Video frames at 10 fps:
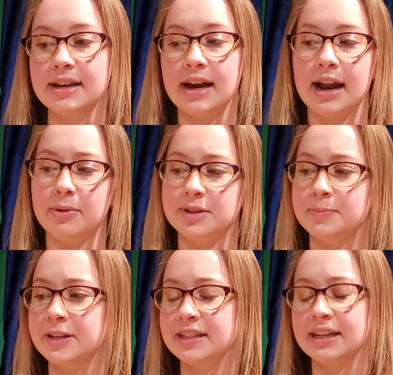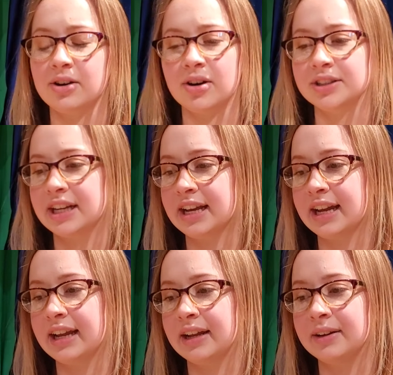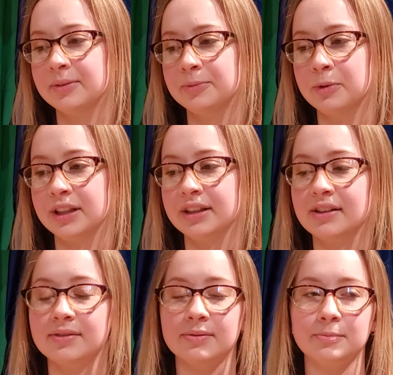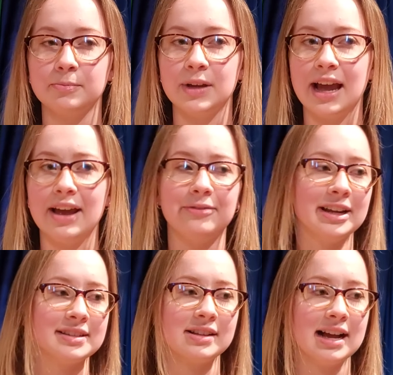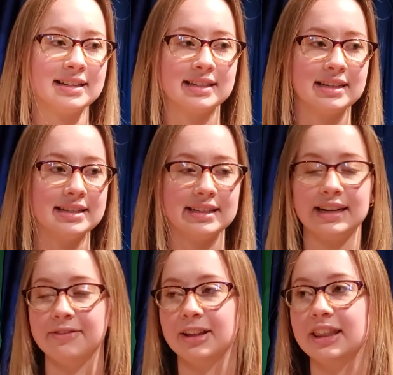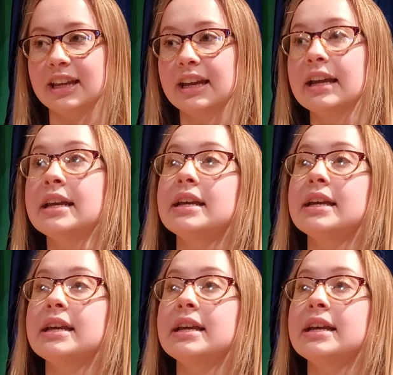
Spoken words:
I was busy all day with advanced classes and everything.